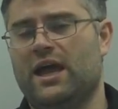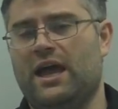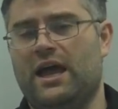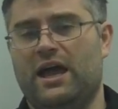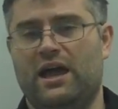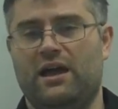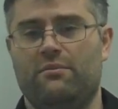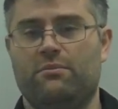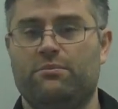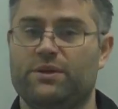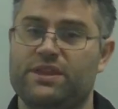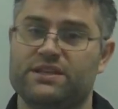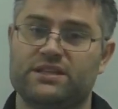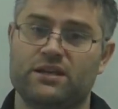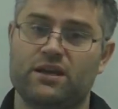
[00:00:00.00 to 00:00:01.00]
But
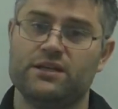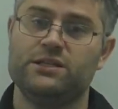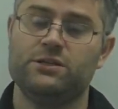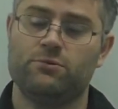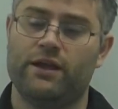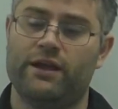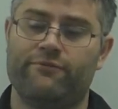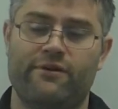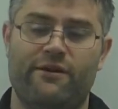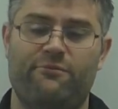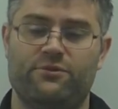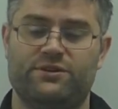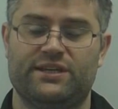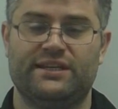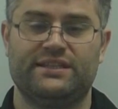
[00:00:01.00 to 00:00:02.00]
there's a nicer way of
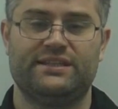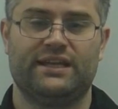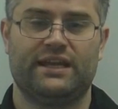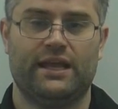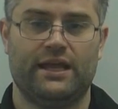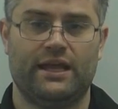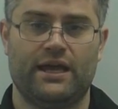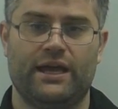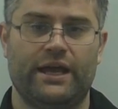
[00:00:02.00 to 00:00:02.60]
representing it,